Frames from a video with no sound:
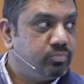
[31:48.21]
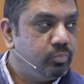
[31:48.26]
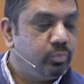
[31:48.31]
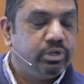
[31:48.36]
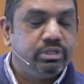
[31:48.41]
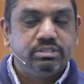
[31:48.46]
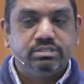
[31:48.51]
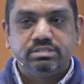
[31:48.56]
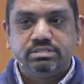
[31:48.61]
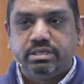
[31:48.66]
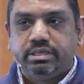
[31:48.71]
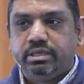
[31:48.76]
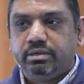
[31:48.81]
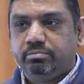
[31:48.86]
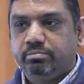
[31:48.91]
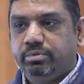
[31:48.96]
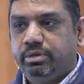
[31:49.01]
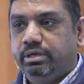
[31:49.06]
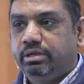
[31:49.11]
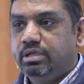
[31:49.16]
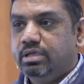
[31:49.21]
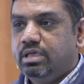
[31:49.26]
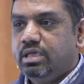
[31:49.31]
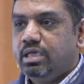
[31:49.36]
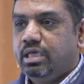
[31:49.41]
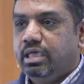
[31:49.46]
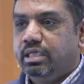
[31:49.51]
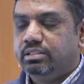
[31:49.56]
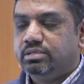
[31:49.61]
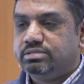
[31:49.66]
we didn't see it, but
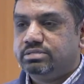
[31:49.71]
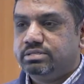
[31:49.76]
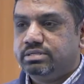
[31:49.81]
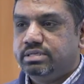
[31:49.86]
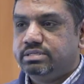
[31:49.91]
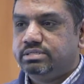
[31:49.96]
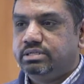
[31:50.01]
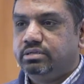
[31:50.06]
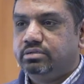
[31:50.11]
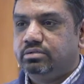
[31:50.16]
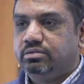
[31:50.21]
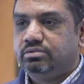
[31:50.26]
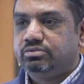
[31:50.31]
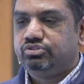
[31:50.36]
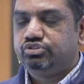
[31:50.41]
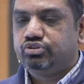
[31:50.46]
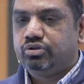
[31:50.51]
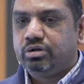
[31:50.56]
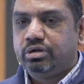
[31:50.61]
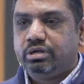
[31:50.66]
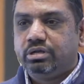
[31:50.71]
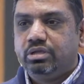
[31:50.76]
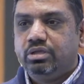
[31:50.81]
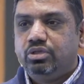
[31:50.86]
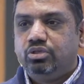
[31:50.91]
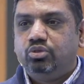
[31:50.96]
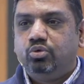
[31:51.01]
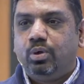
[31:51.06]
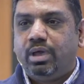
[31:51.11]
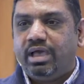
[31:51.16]
in the statistical chart,
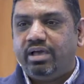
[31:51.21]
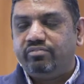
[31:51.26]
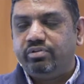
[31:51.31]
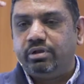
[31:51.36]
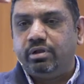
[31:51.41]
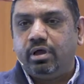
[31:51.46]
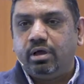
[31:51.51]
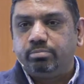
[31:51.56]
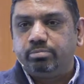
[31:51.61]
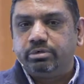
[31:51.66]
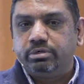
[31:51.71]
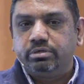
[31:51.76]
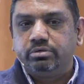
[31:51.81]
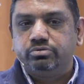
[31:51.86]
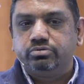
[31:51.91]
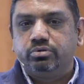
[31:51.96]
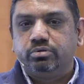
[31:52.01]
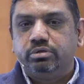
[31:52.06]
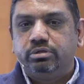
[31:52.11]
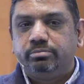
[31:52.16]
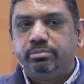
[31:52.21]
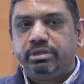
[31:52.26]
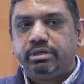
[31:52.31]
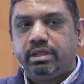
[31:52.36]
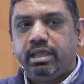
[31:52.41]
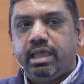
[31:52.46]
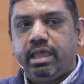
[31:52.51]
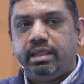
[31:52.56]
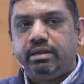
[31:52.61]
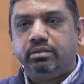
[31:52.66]
you have an upper control
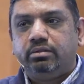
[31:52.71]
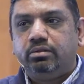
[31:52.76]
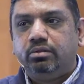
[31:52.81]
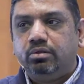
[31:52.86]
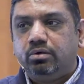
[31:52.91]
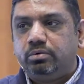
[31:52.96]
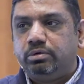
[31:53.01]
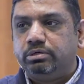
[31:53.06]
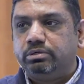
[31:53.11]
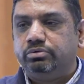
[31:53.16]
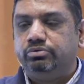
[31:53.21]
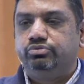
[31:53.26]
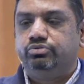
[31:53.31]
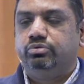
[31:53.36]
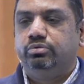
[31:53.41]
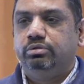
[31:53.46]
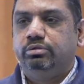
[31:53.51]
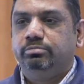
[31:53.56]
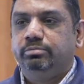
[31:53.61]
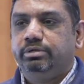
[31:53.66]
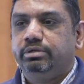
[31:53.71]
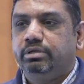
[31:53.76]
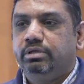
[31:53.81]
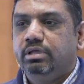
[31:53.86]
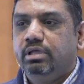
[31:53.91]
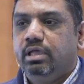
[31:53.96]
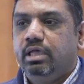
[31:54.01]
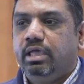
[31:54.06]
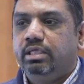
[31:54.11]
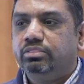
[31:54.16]
limit and a lower control limit.
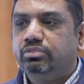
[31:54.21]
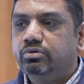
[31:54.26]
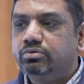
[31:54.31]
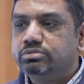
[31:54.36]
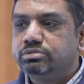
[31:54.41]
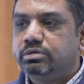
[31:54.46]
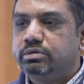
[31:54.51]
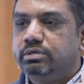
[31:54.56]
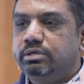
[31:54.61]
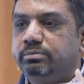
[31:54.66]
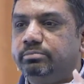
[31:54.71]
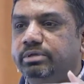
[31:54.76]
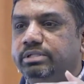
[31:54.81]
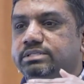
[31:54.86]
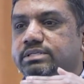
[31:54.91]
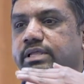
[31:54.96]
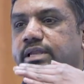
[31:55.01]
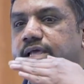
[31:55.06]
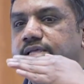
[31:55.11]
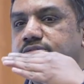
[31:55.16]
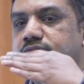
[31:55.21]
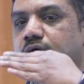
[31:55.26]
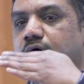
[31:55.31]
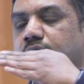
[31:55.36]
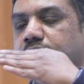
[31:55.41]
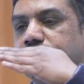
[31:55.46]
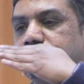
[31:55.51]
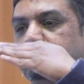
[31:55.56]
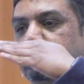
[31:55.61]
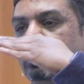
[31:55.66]
And those are limits. And as
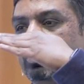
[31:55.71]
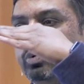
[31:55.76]
long as you're